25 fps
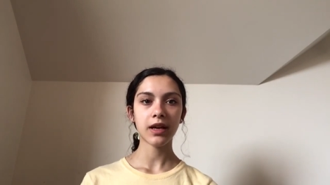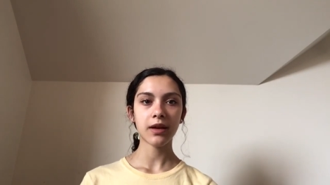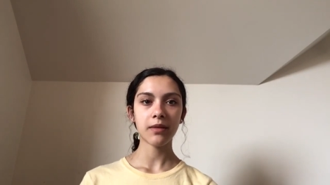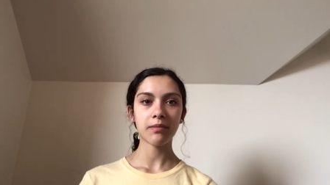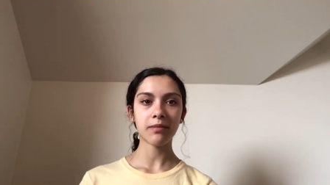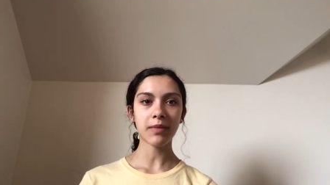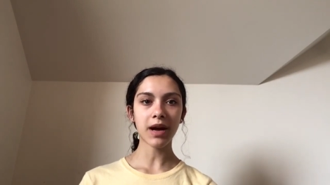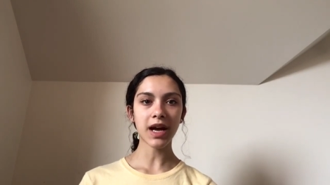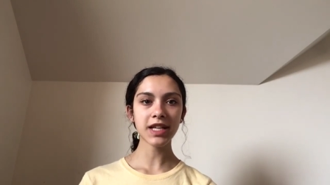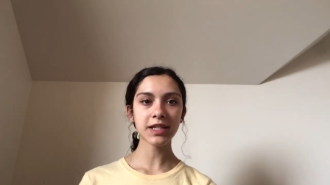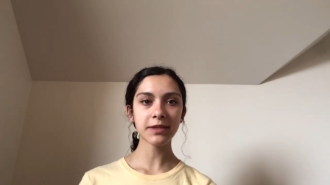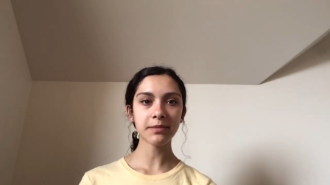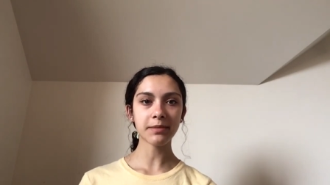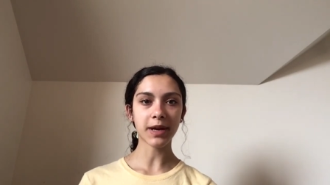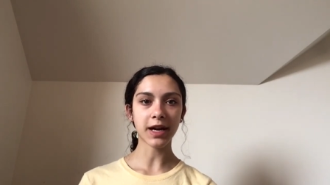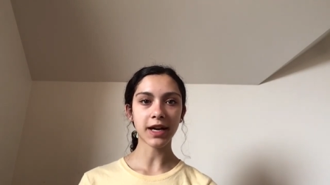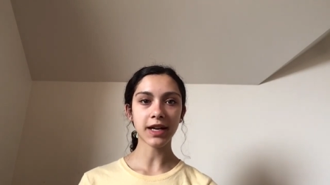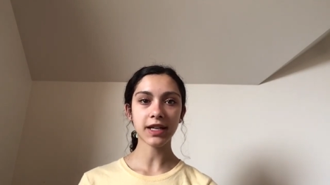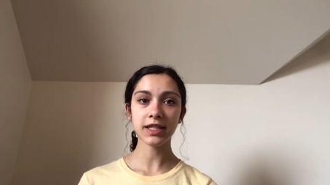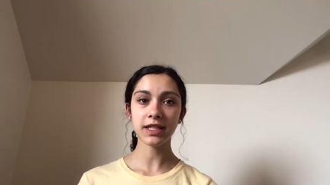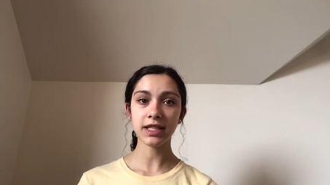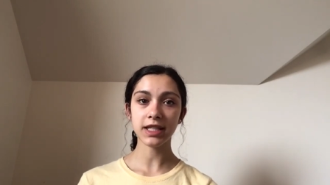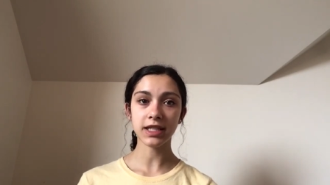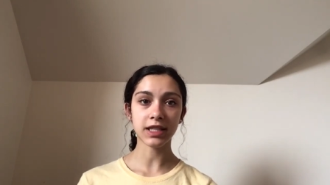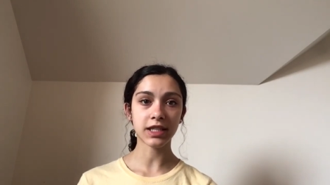Mass
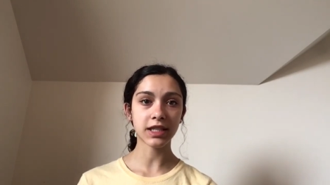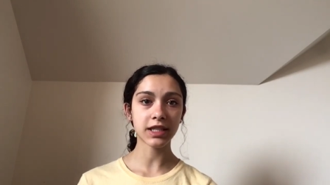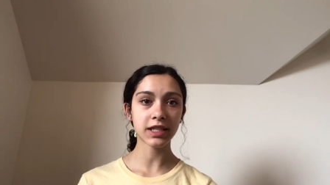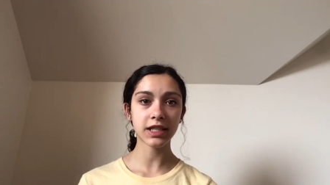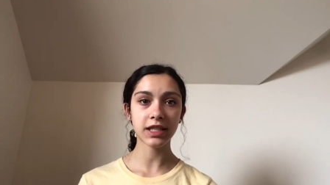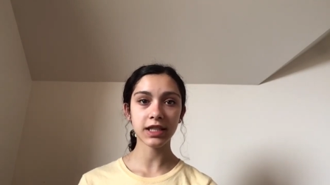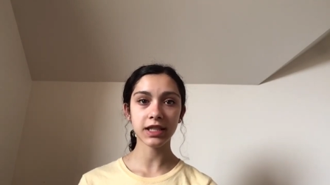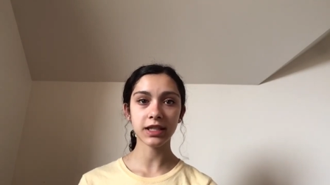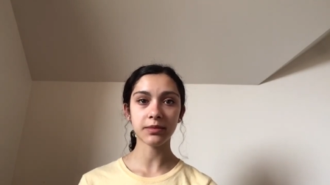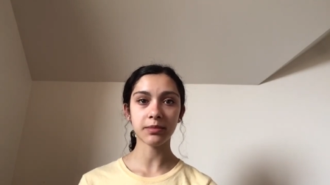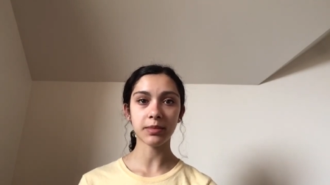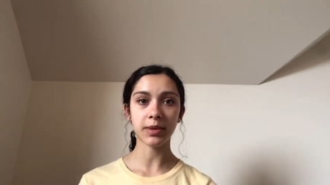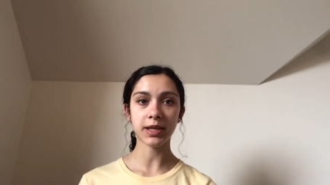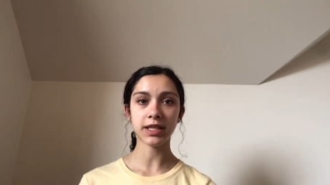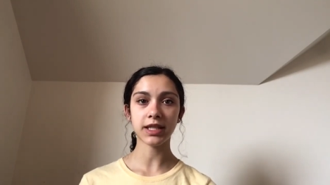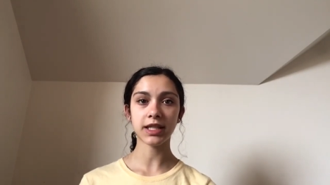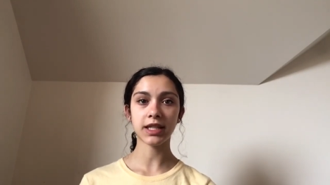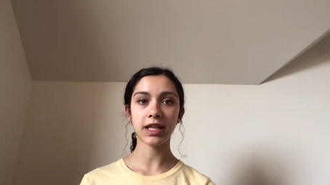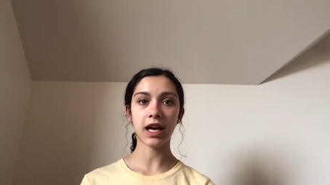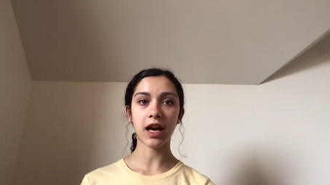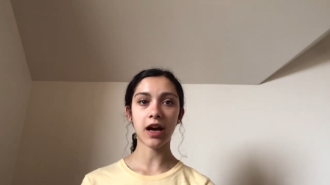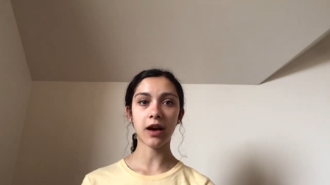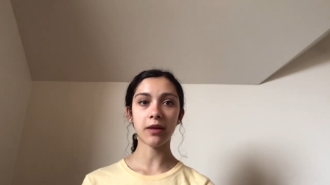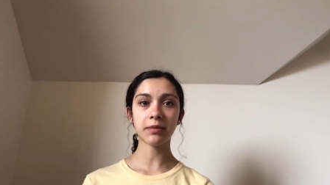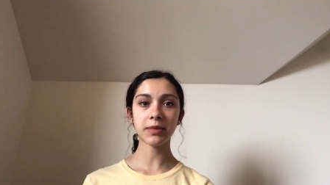balance is just expressing
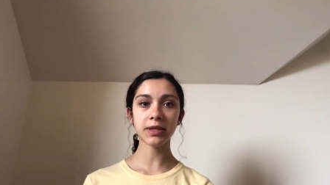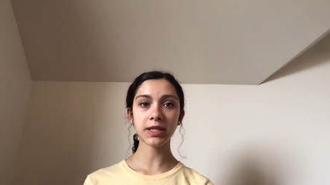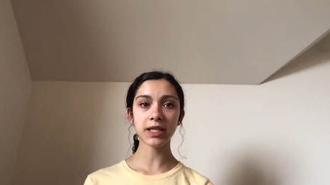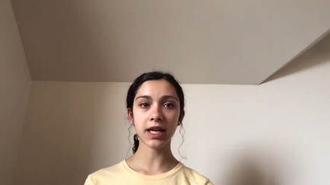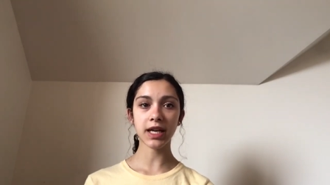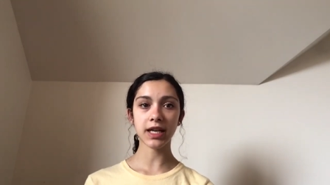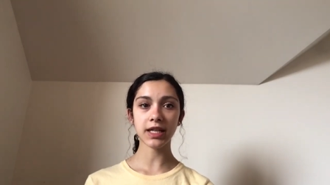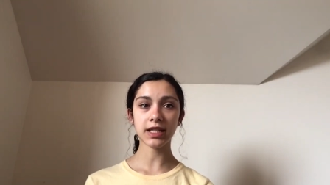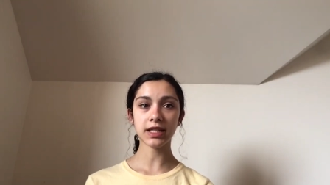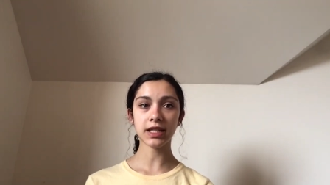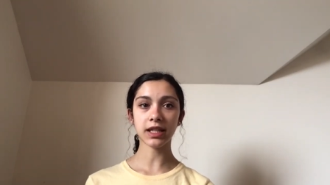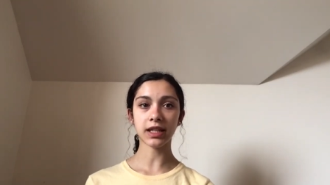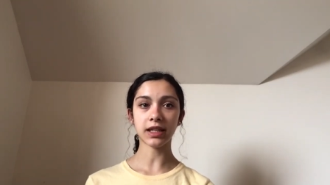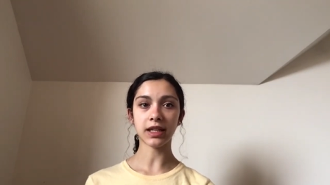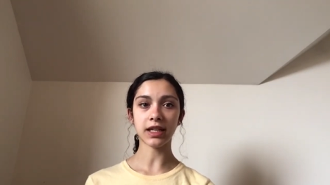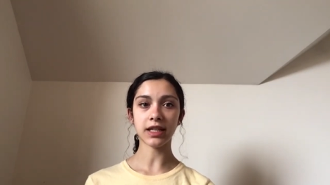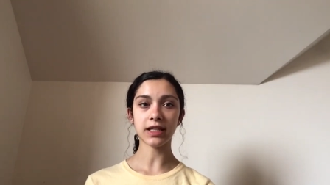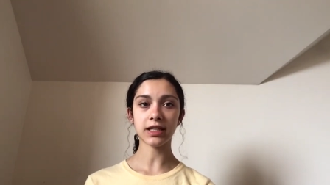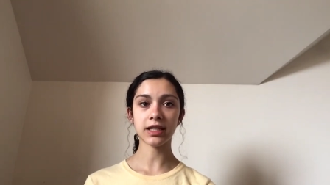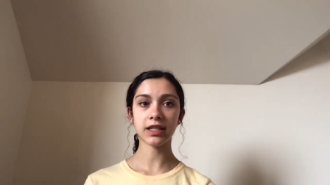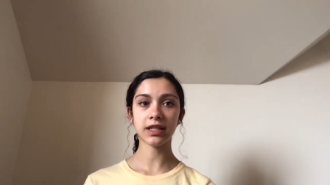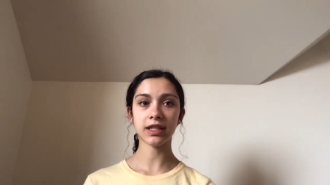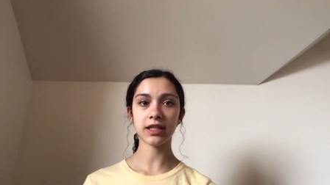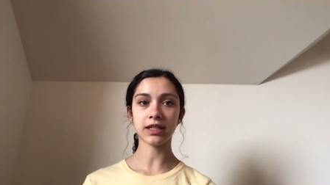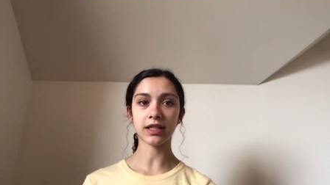how much ice the
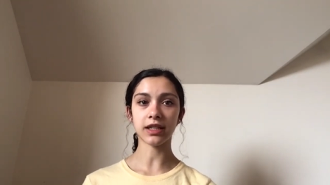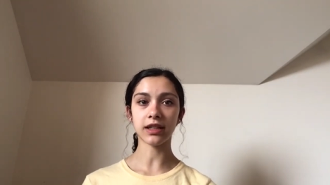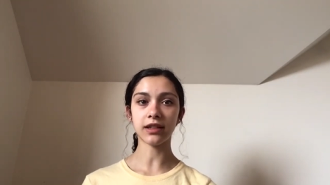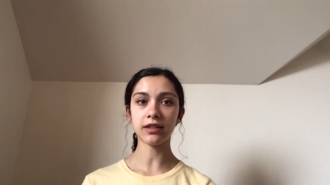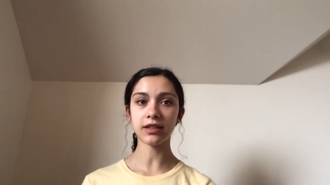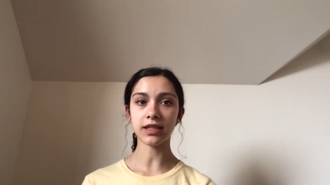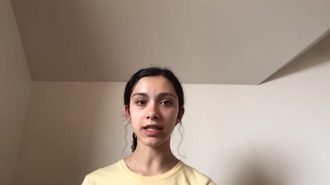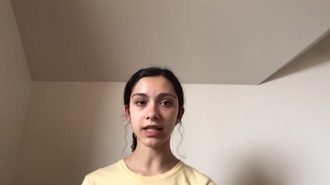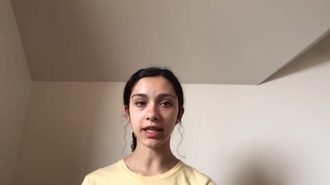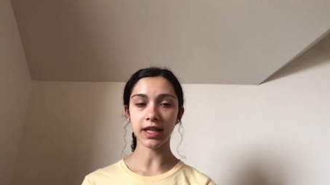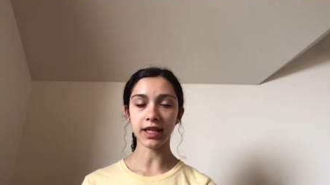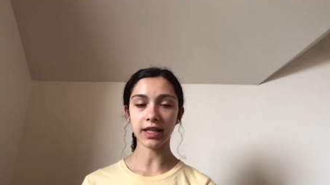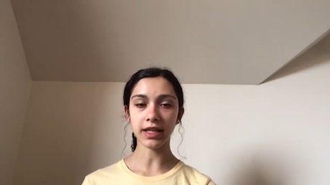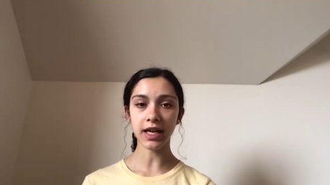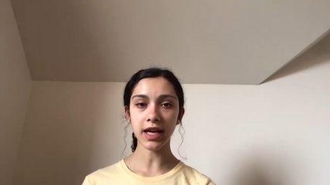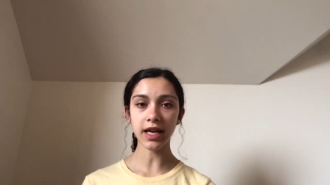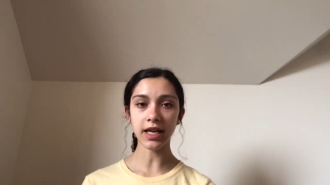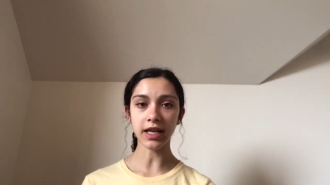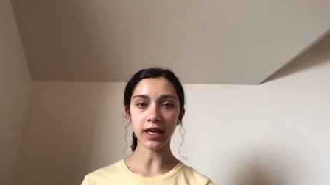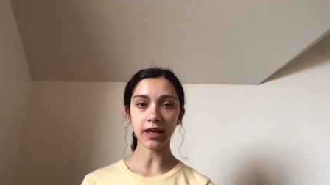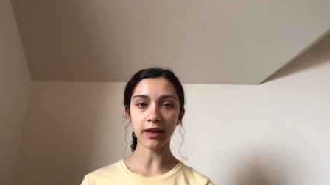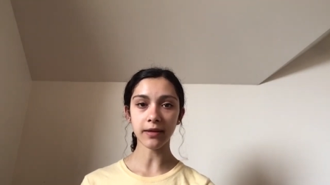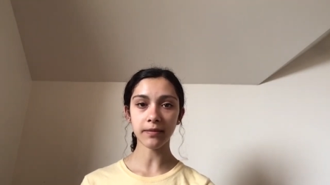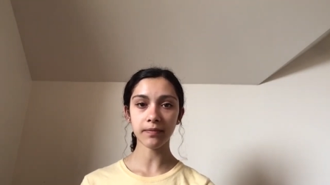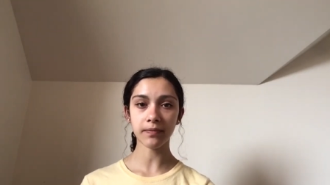glacier is losing and gaining.